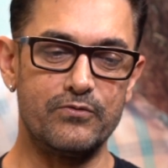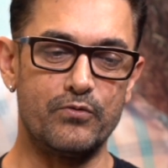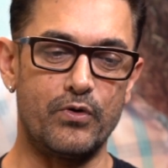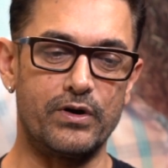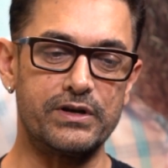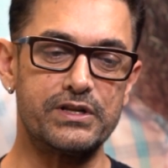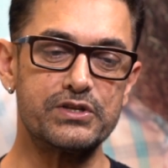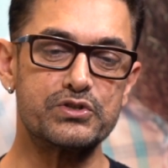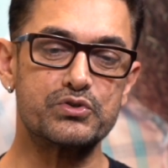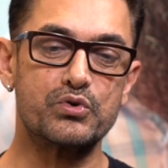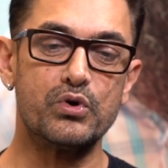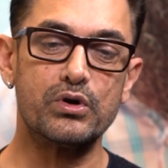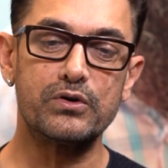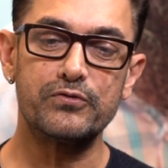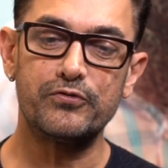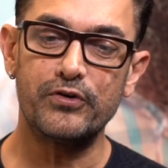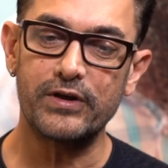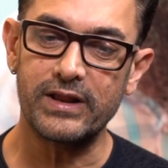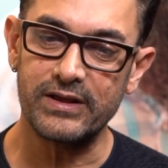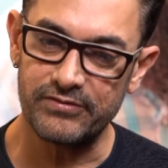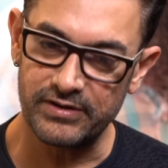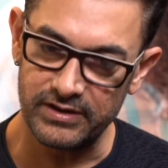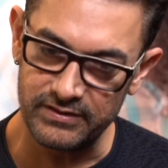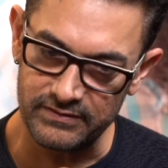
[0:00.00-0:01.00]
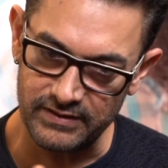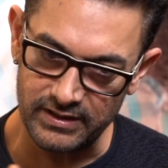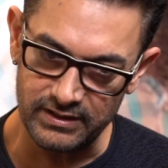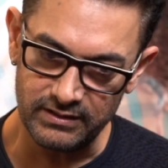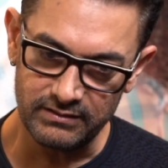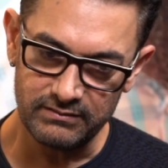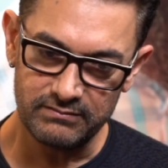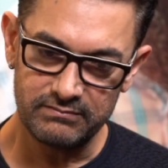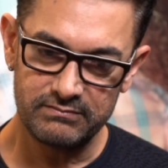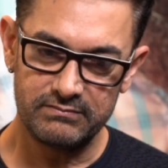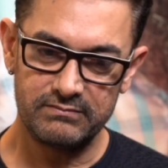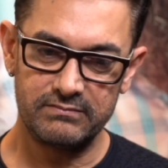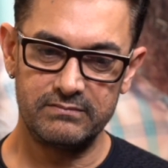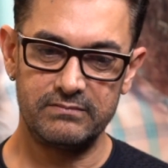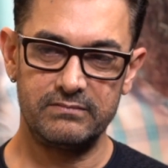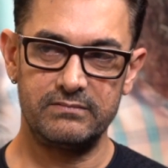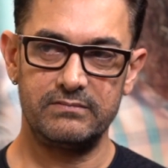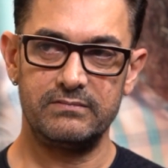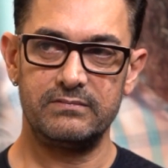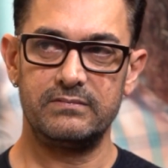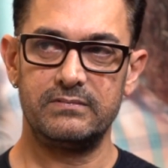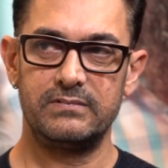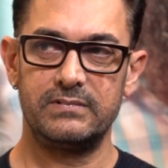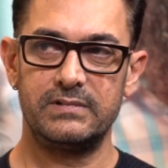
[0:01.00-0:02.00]
What is good for everyone
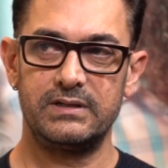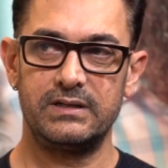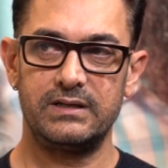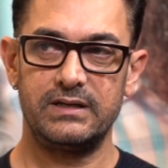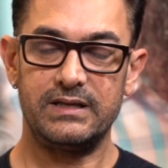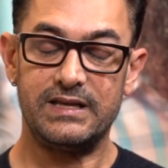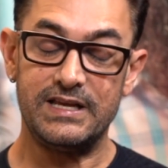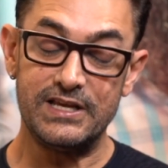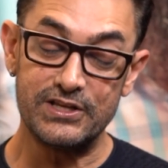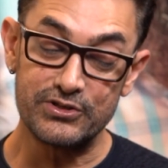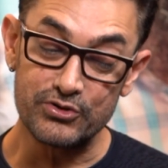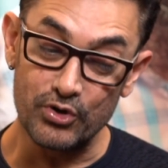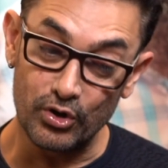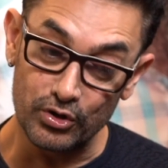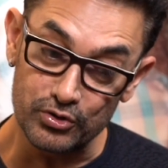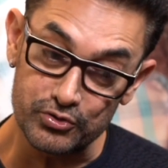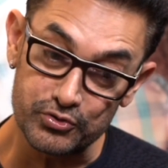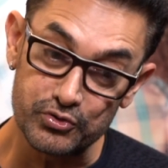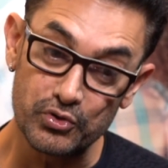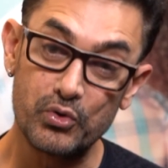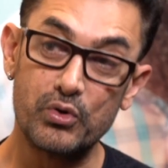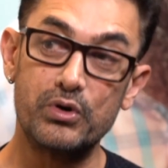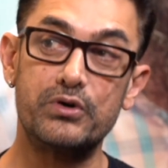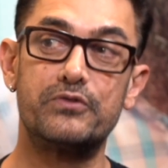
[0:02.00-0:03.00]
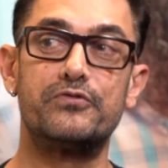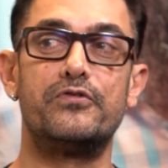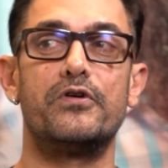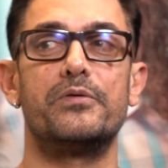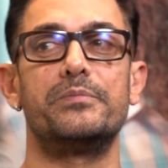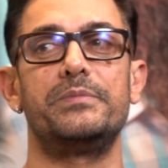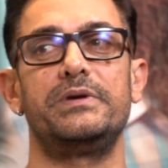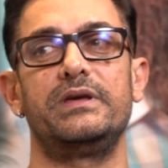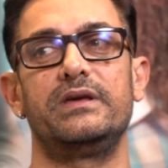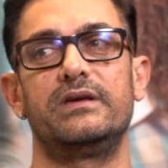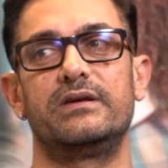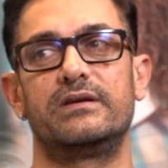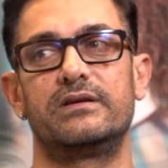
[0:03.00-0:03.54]
is also good for me.